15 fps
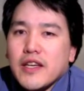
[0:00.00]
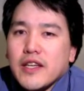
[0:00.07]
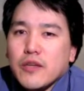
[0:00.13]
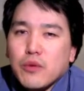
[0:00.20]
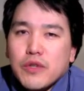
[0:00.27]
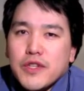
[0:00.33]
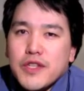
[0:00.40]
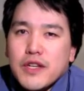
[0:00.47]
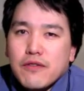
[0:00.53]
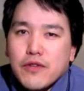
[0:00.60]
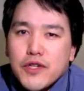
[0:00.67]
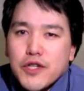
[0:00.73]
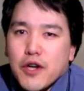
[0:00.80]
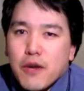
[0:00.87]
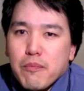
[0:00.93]
he will
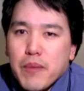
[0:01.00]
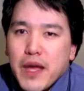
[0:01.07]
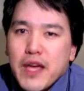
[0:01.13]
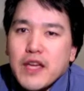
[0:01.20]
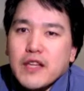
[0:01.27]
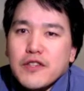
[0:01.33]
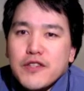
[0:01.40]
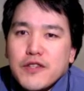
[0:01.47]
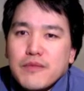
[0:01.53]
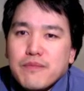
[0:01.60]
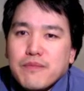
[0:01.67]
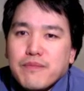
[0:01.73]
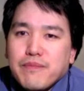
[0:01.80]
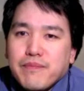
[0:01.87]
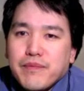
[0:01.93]
suffer sharp pains.
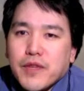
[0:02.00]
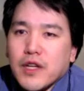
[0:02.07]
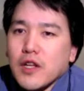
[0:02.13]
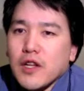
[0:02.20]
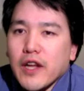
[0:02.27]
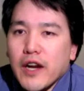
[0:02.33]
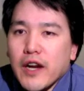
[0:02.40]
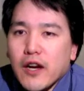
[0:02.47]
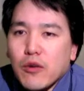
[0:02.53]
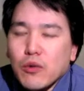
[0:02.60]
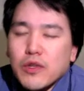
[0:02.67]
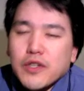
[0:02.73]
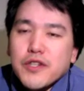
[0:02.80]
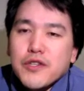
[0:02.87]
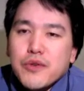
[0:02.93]
The glare
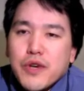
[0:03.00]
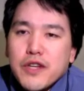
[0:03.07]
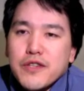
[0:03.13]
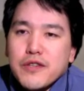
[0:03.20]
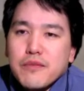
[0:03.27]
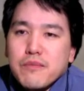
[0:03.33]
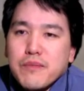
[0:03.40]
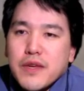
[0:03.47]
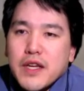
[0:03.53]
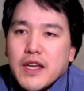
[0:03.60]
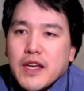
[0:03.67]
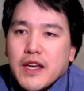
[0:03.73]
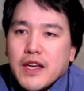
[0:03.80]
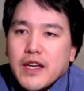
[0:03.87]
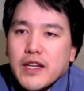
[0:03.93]
will distress him,
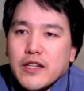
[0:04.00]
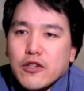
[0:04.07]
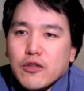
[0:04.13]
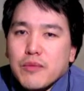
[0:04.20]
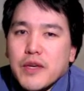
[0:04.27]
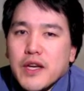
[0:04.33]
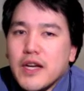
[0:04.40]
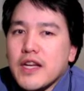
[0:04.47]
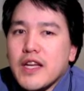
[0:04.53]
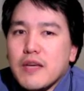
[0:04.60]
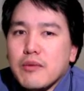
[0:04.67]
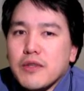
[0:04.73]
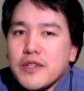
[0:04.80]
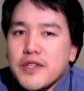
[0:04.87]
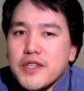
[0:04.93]
and he will be
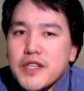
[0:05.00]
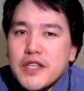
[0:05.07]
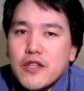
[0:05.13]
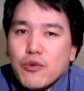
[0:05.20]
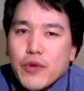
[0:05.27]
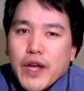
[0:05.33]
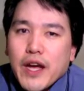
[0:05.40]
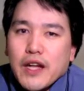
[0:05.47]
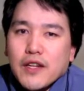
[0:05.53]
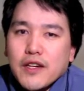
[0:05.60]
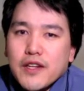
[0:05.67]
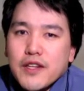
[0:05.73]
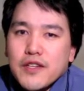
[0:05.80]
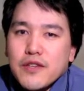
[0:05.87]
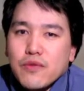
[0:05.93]
unable to see the
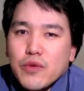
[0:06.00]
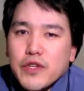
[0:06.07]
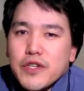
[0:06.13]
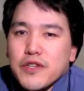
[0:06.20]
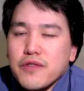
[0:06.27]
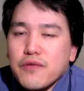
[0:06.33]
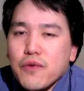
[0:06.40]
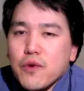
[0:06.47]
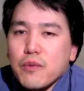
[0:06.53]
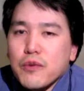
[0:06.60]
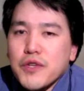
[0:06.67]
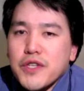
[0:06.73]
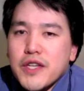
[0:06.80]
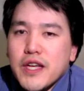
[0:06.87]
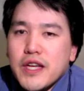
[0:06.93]
realities of which his
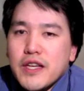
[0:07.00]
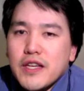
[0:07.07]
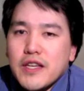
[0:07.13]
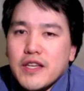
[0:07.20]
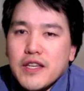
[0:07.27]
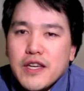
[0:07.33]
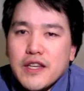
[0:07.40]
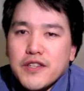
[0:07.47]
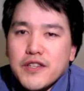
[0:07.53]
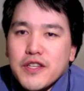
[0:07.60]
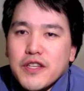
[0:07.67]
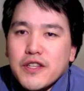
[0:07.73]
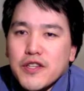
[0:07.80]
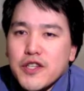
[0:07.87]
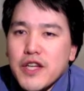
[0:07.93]
former state he had
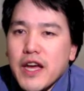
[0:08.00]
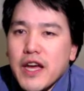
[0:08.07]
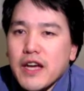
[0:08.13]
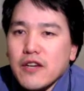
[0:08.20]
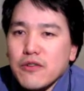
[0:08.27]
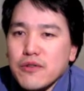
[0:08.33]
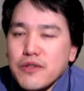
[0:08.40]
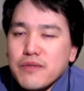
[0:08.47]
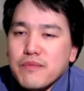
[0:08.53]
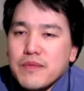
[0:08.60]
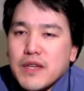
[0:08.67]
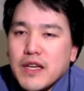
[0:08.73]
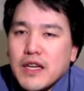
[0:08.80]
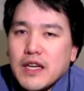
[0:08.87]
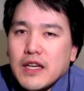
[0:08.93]
seen the shadows,
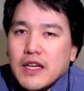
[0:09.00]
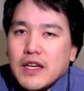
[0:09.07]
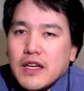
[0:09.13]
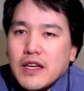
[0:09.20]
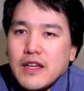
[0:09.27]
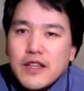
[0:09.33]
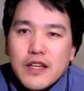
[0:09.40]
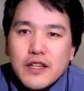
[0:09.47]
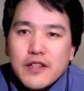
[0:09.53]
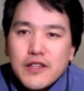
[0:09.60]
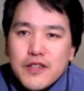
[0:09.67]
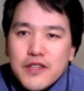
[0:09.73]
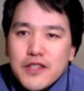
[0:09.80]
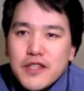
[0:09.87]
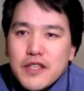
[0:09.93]
and then
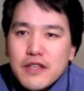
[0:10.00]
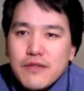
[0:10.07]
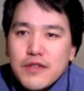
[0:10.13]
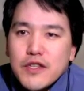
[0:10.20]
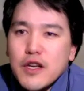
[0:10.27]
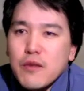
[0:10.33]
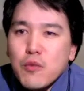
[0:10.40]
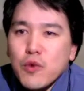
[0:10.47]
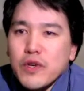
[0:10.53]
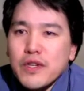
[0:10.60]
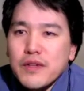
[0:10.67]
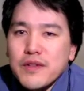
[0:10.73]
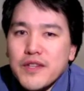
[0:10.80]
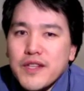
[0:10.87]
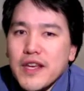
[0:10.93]
conceive
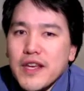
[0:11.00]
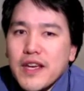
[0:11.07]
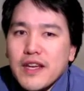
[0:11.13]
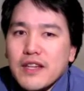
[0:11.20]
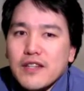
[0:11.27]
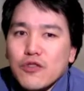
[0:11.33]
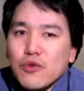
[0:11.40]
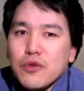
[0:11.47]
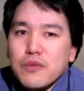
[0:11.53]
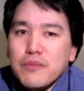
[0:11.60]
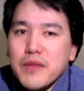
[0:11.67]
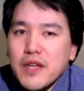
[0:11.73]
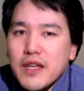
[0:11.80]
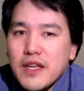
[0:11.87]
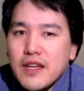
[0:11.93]
someone saying to him
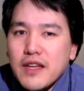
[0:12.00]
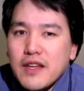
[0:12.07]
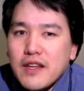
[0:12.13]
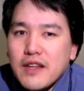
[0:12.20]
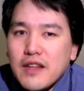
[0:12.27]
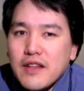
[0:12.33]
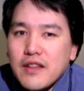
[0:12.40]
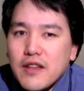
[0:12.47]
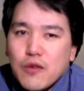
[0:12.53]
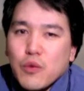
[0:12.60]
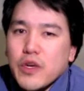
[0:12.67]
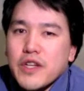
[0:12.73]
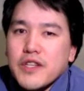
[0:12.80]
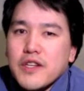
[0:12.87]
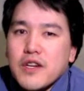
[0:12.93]
that
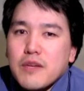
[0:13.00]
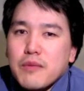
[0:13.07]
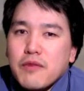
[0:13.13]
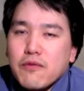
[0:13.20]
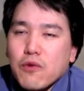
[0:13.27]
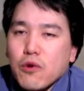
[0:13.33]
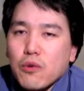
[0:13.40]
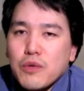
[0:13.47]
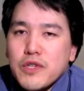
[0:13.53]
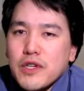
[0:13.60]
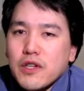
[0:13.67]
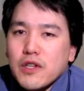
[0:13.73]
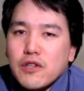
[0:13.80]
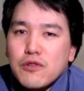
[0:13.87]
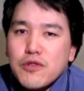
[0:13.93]
what he saw before was an
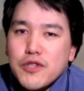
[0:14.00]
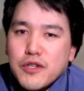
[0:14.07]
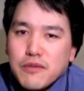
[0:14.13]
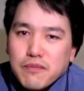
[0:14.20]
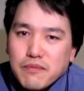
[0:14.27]
illusion,